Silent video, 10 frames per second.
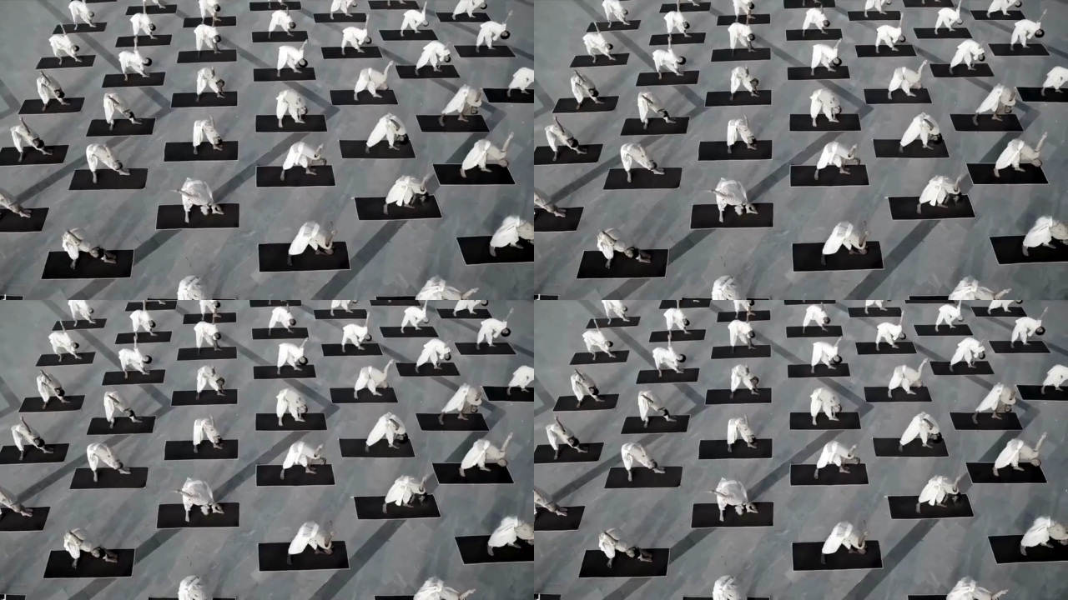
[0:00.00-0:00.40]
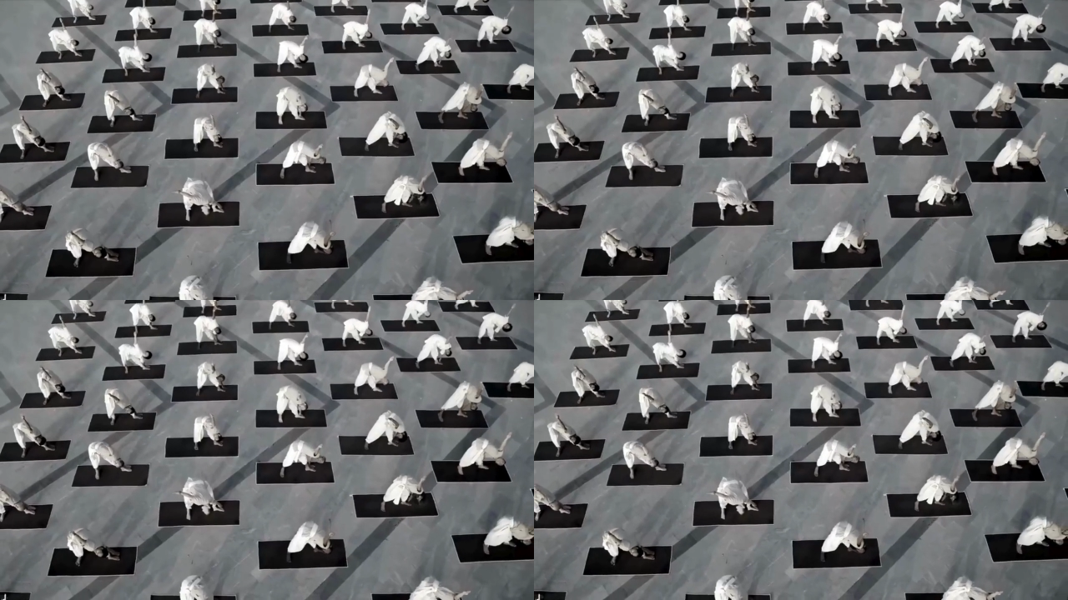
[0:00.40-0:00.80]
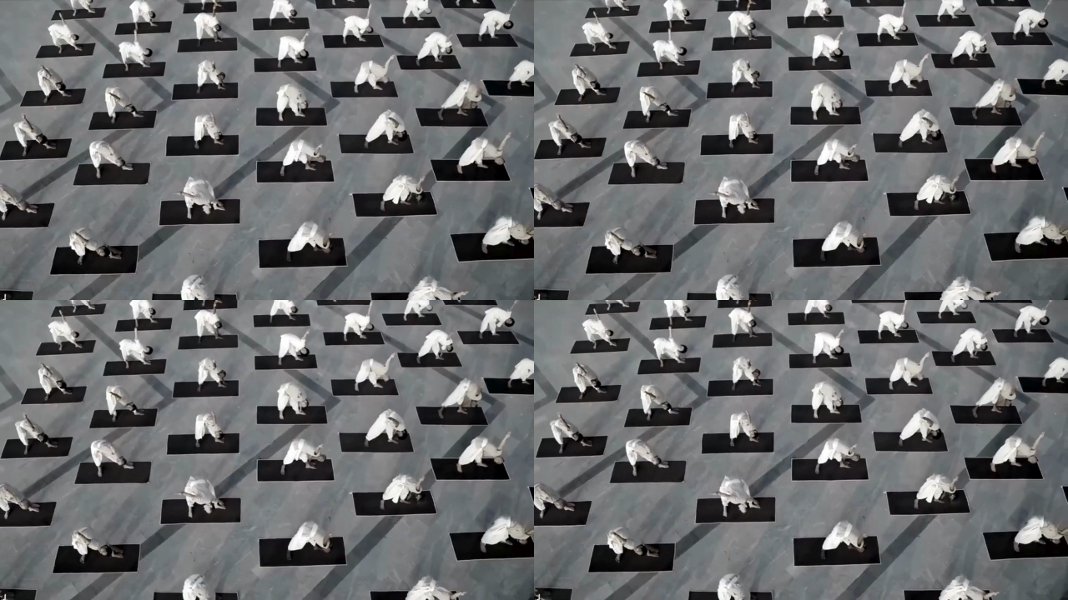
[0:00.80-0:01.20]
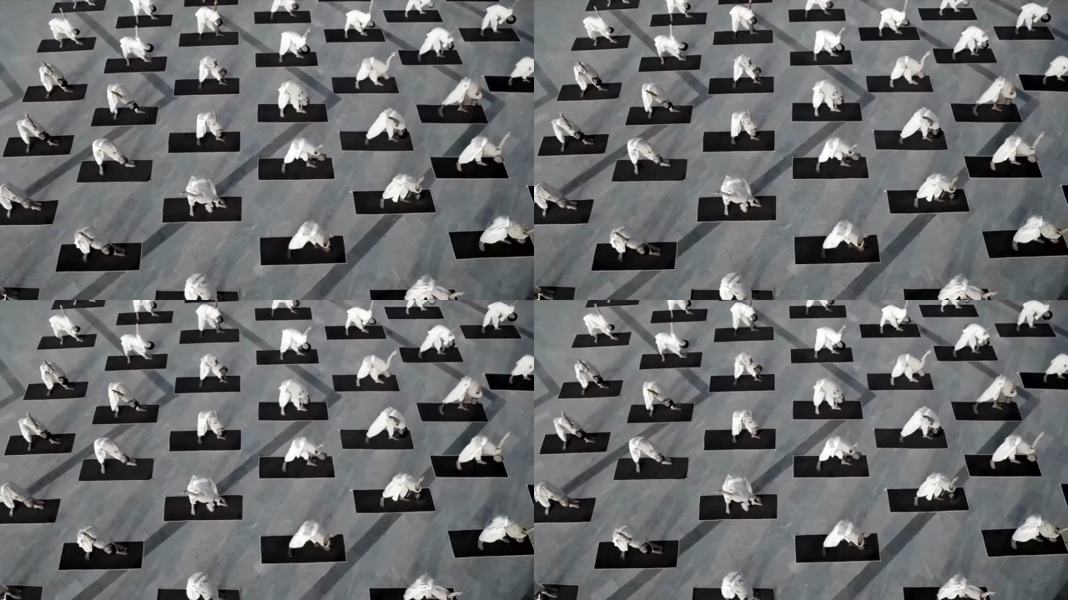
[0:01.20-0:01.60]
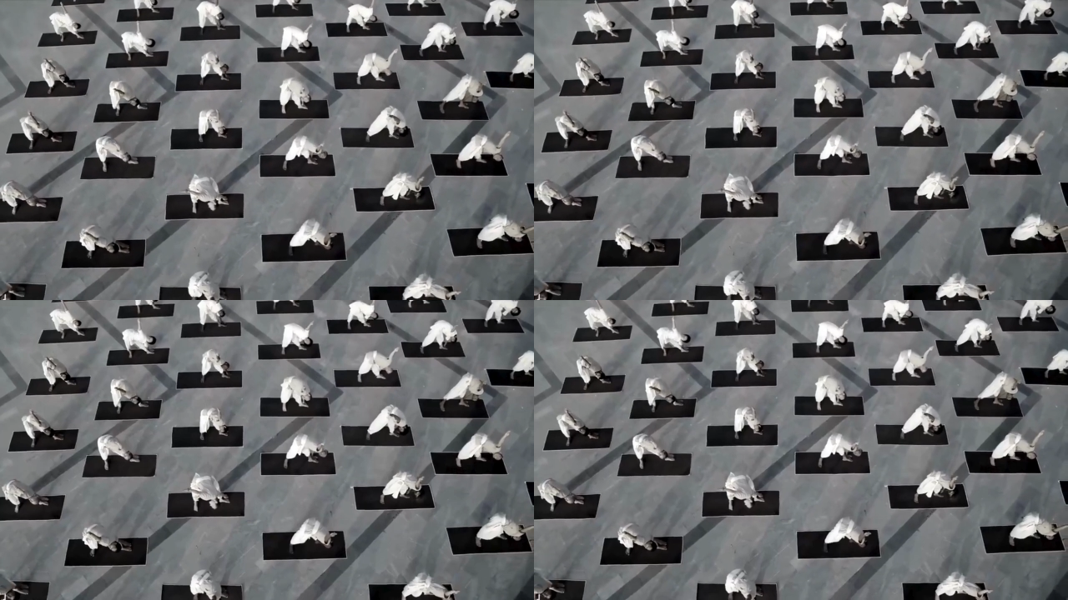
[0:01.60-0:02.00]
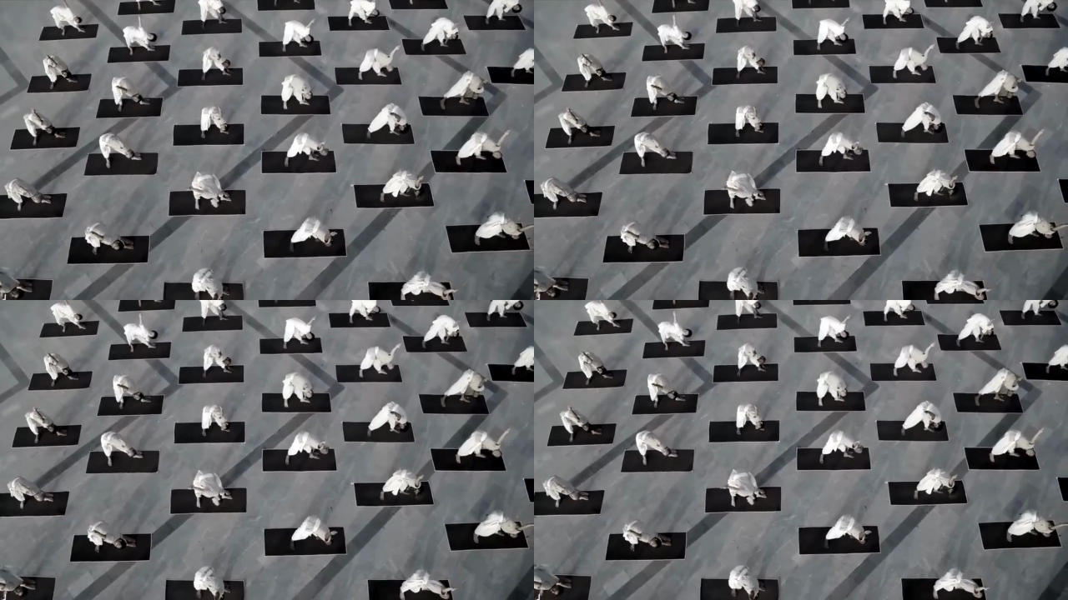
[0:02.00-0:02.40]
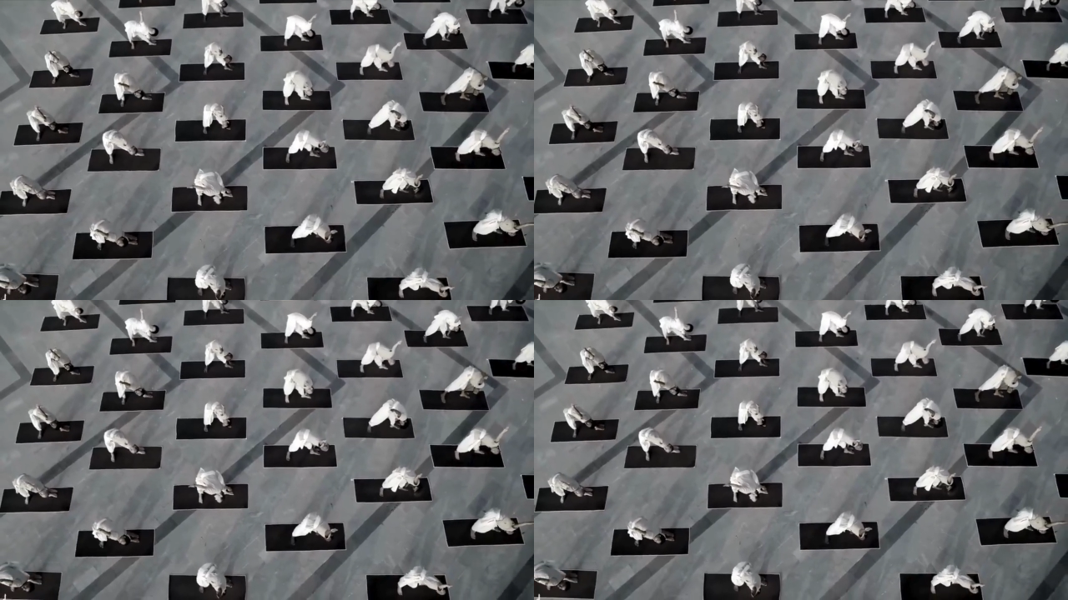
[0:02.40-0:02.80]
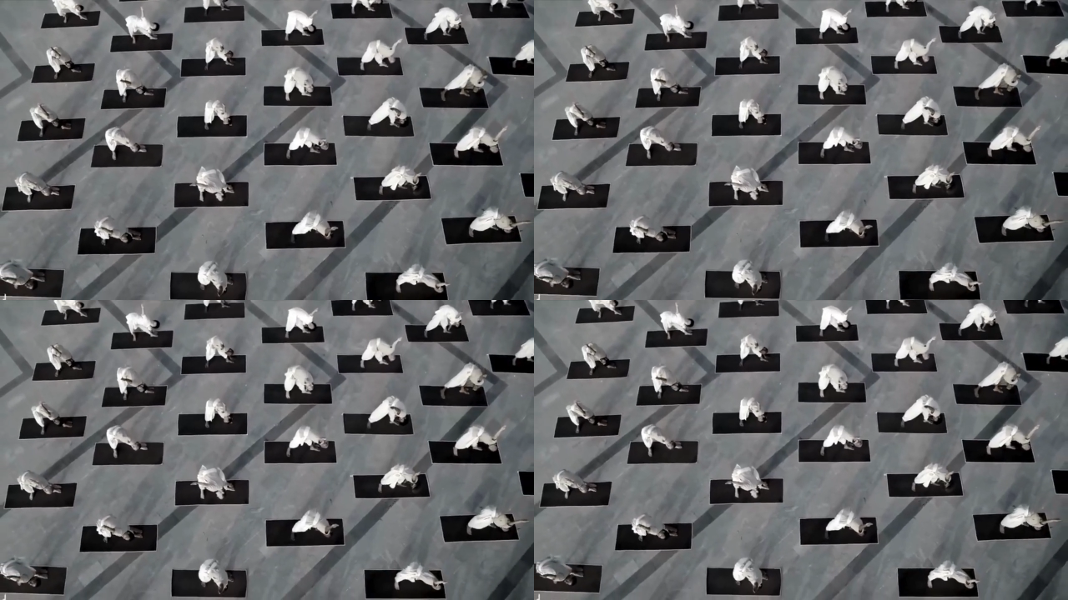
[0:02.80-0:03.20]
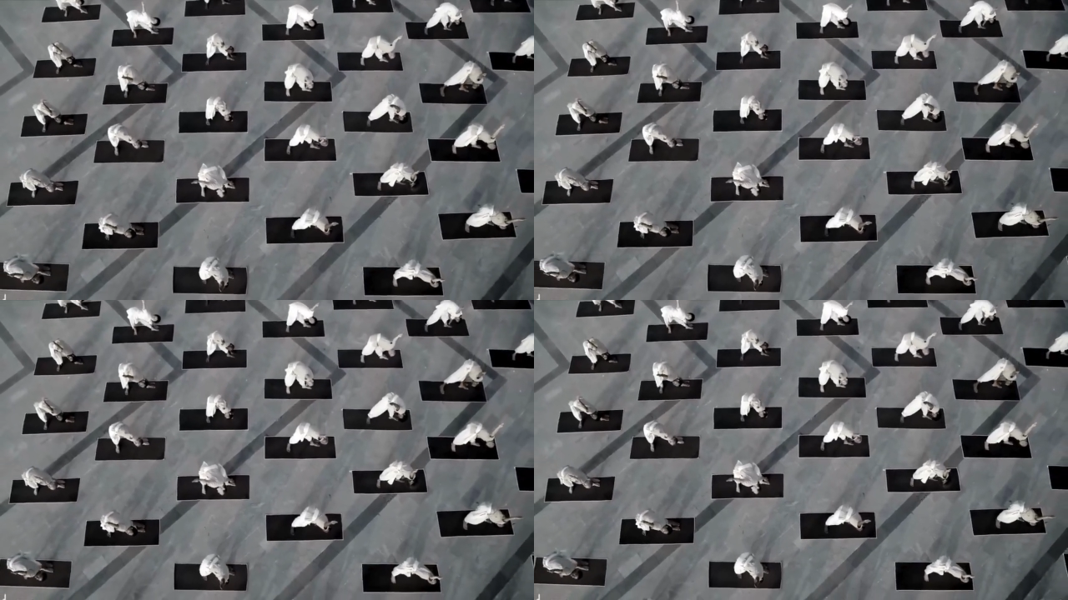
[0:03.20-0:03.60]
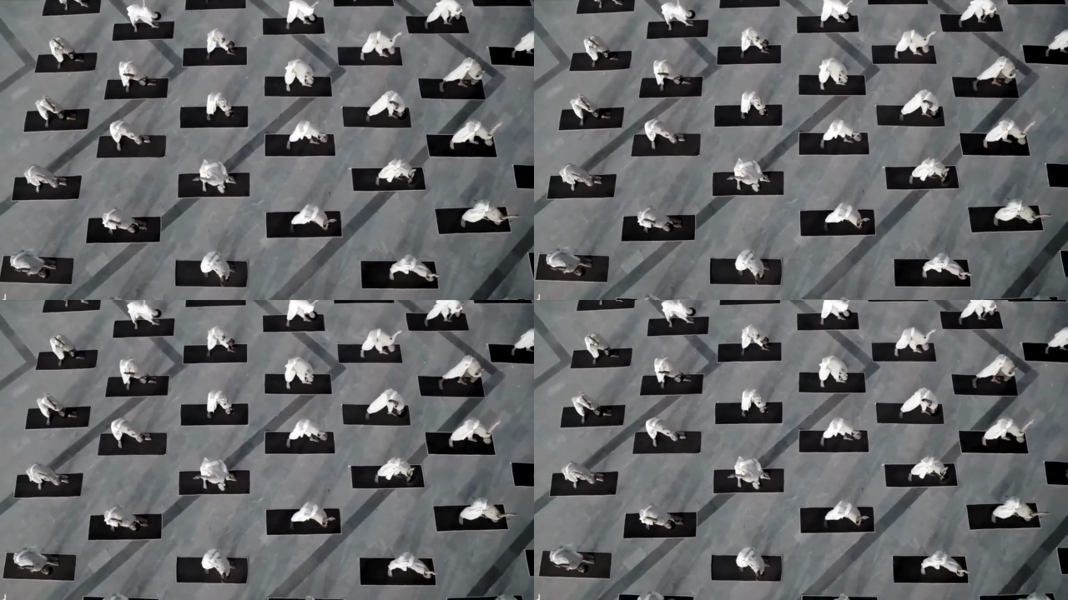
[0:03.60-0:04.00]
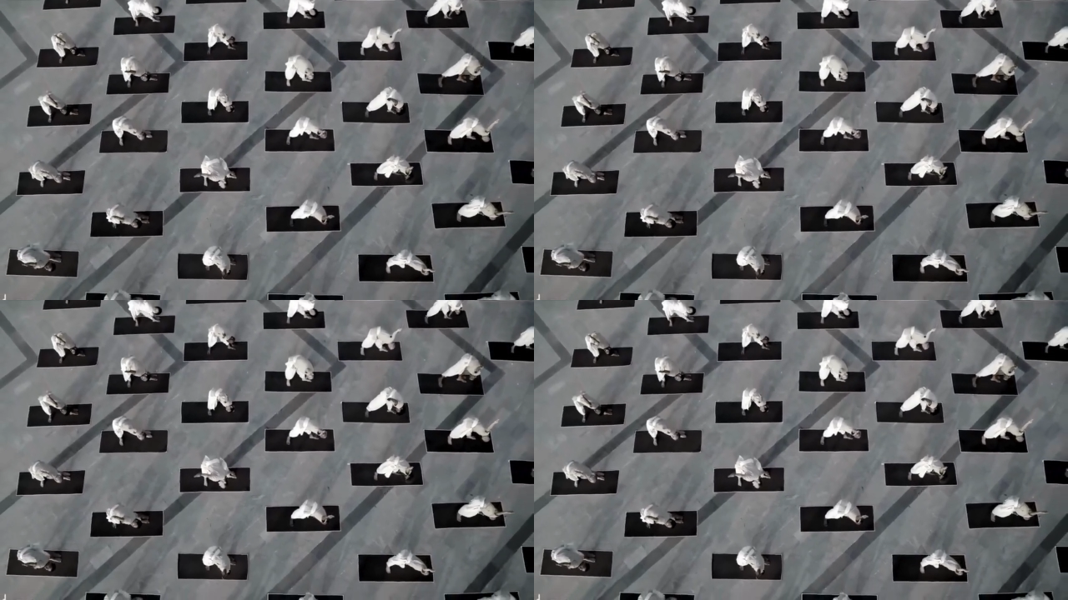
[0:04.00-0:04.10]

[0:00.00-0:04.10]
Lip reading: [unreadable: no face in view]